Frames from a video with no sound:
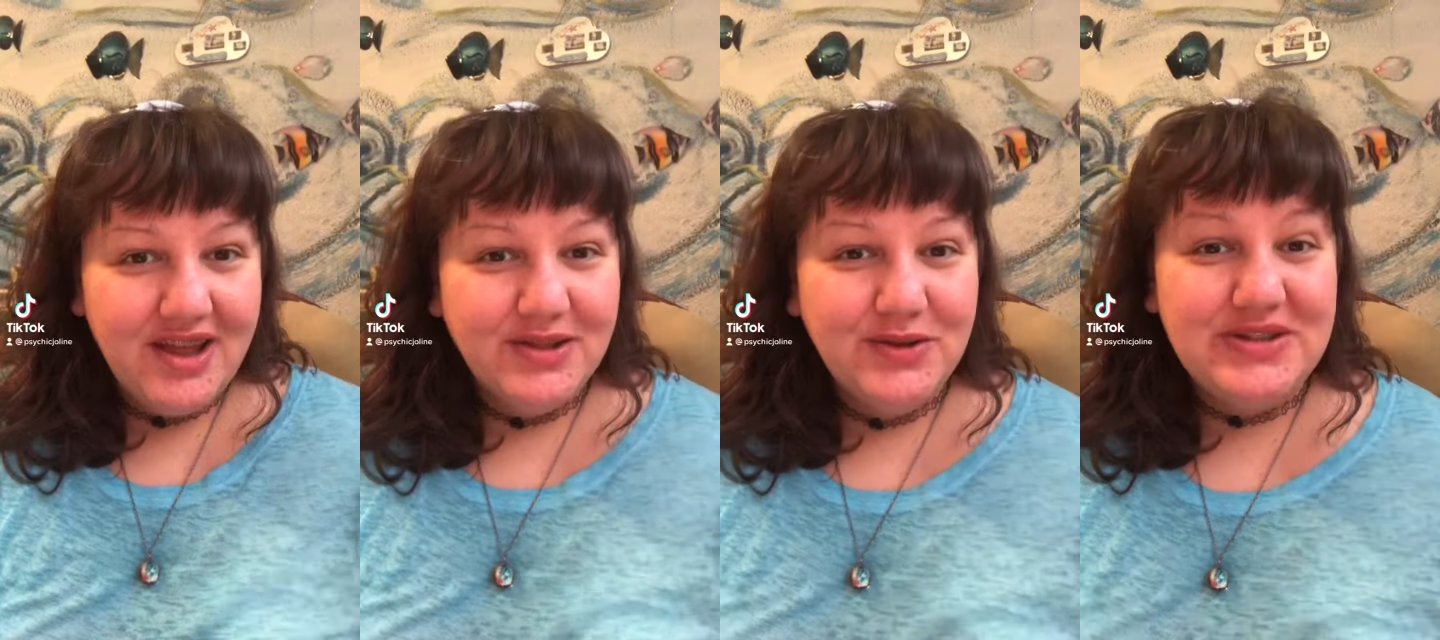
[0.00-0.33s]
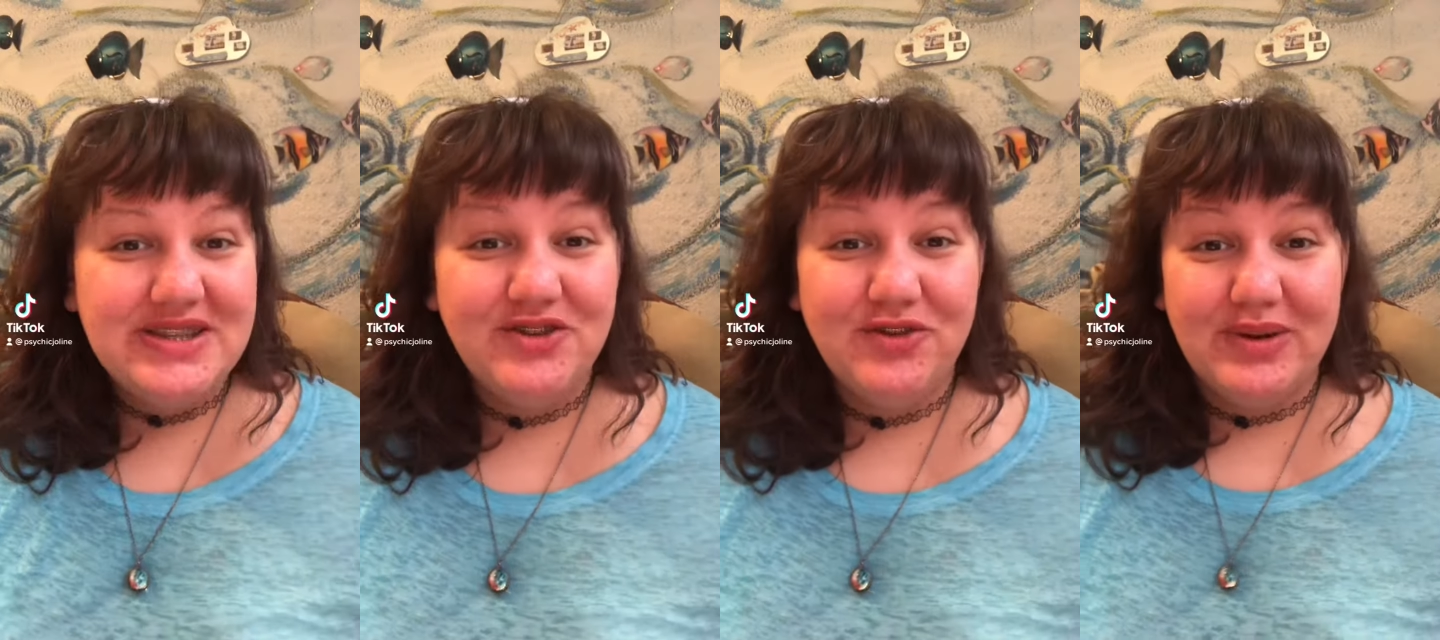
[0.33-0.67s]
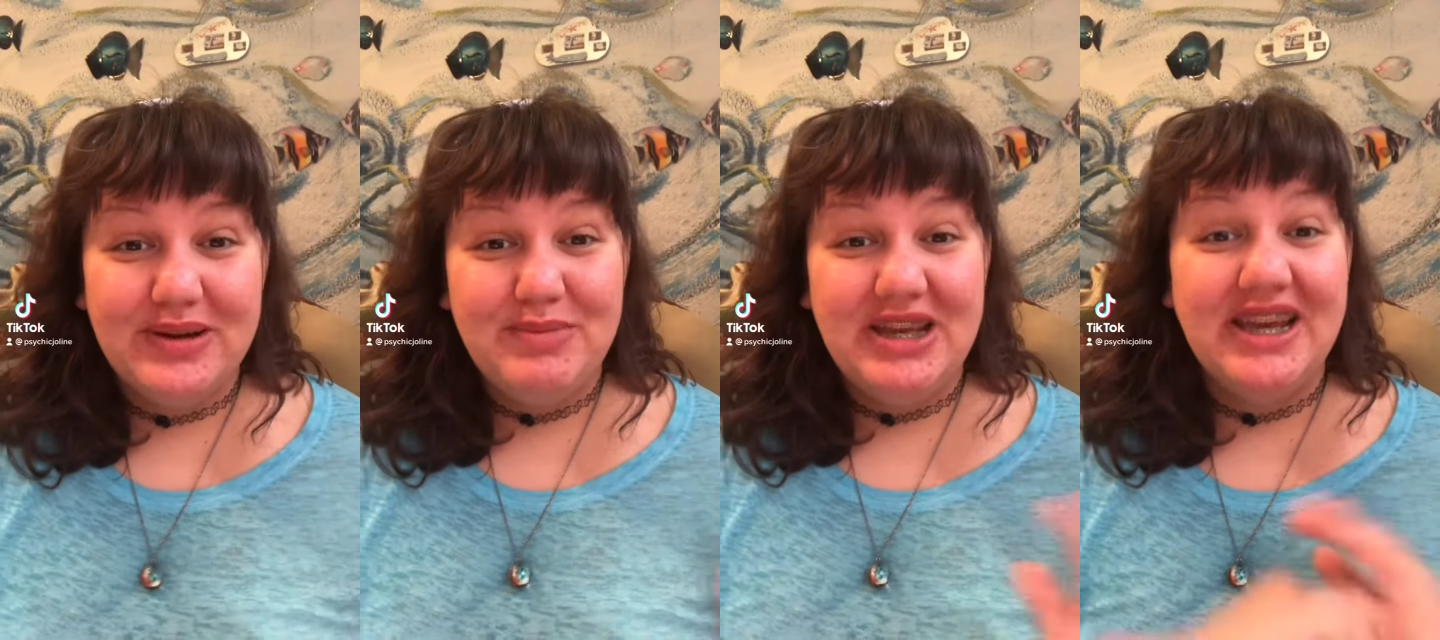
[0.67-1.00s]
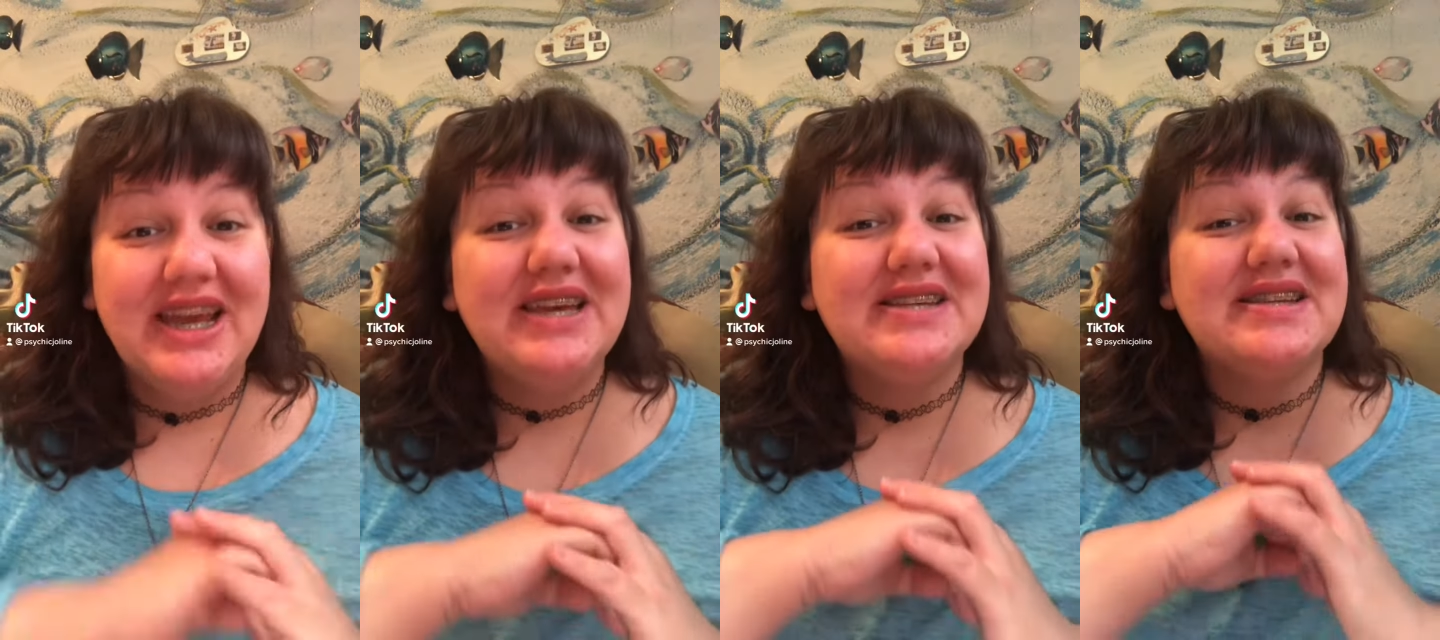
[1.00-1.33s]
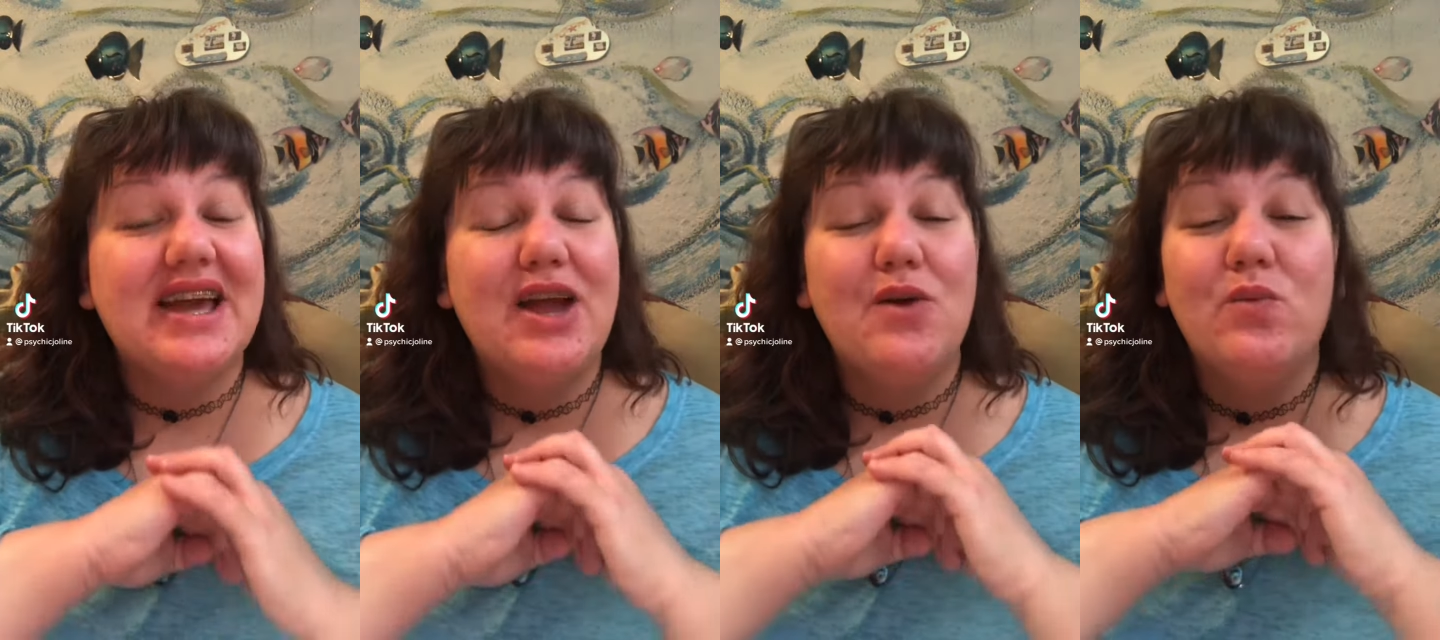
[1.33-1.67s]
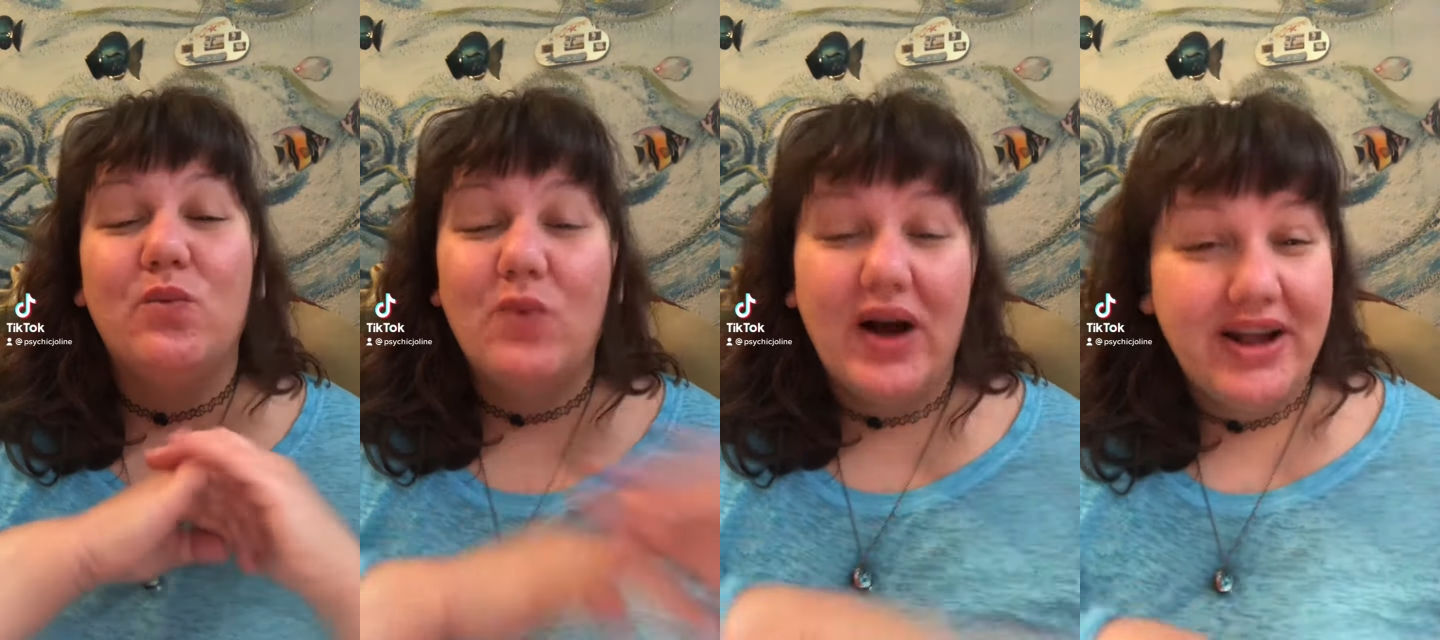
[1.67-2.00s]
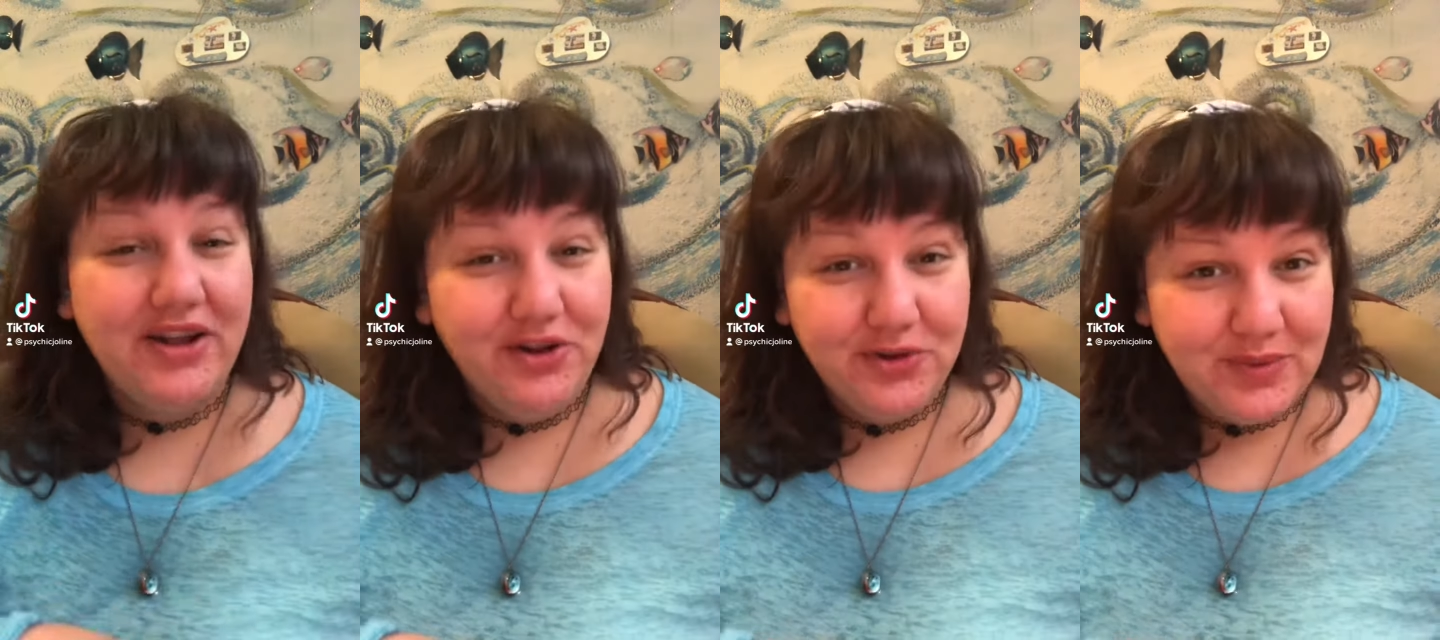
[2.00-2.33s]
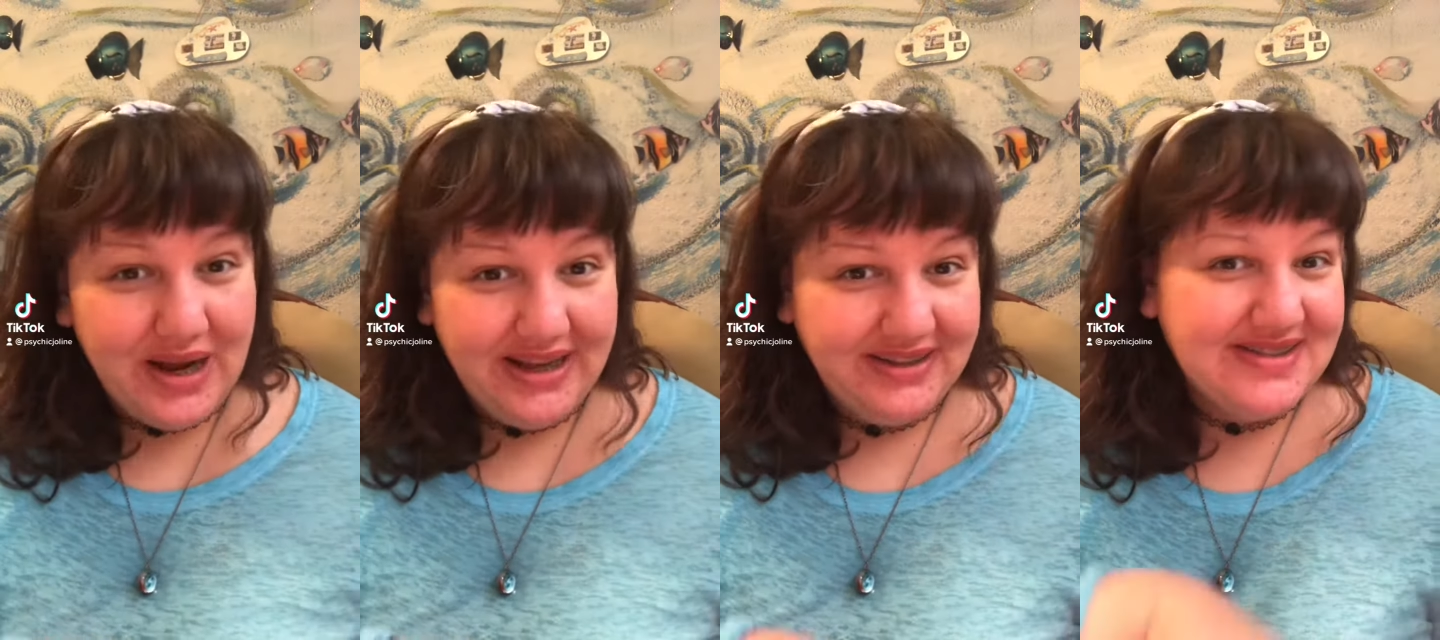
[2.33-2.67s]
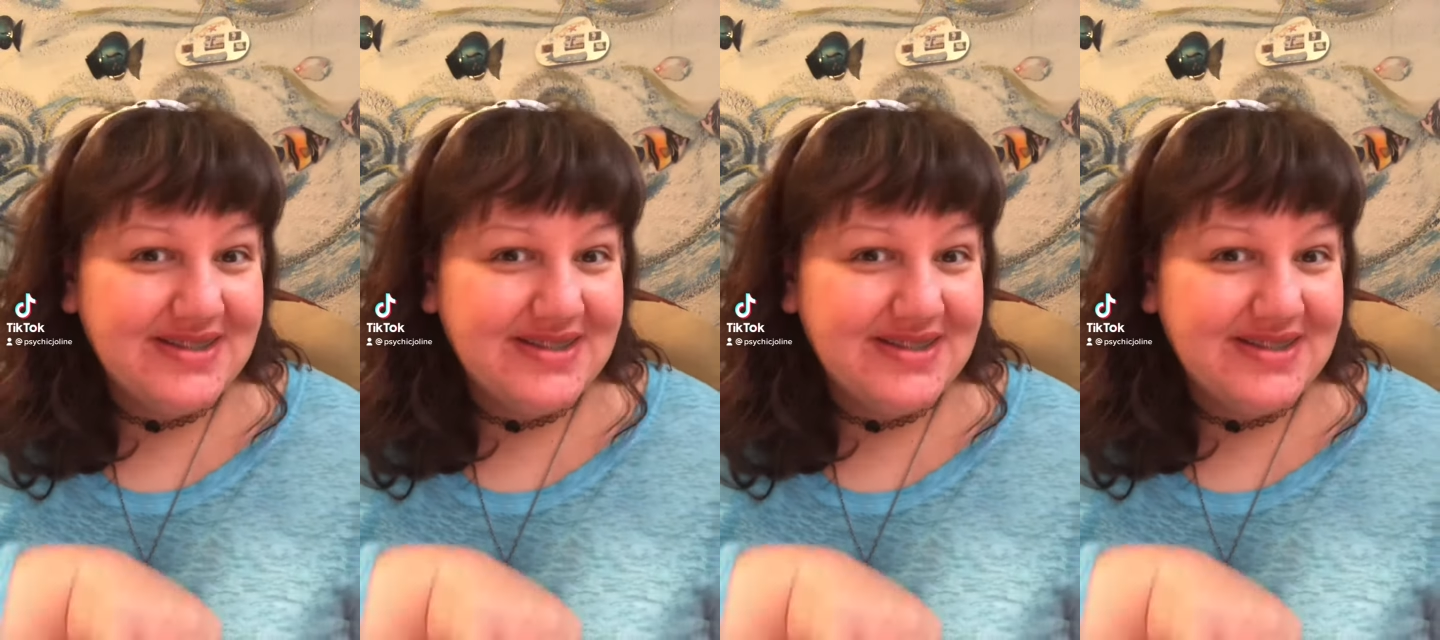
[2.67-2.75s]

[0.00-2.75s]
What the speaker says: Lucid dreaming is a wild ride.